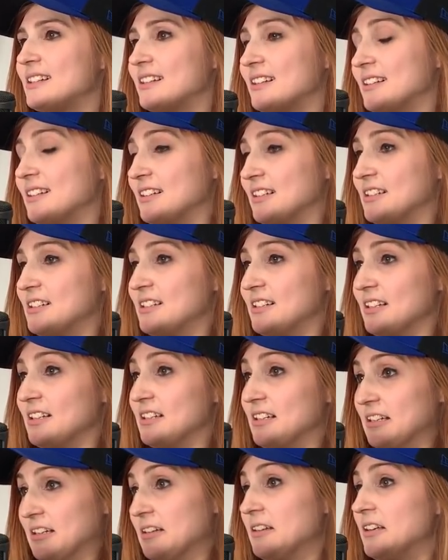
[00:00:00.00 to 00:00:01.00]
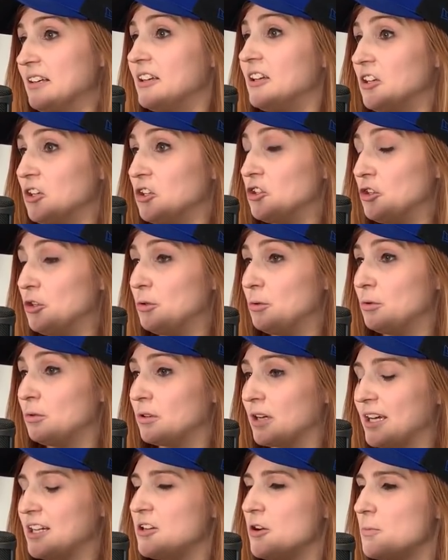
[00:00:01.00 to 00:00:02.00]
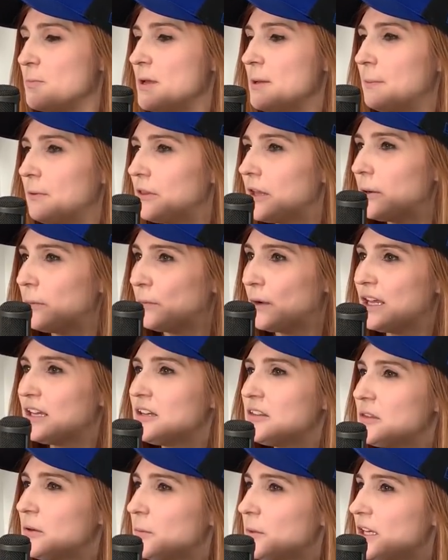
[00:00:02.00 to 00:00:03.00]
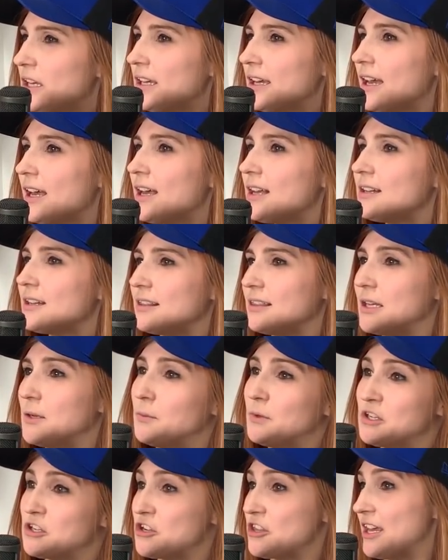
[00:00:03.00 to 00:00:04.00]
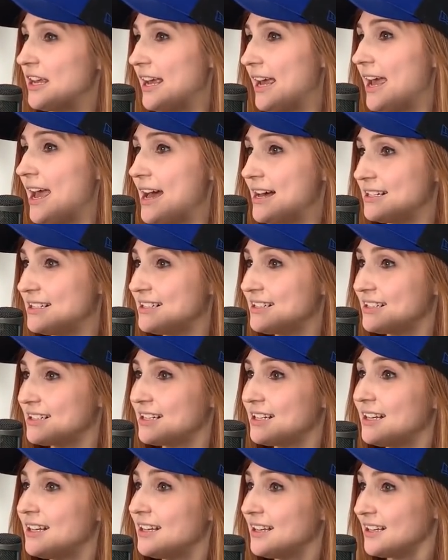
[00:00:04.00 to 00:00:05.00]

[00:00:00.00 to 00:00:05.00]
Sure. It's like you, I know people that waited the weekend and they wish they hadn't.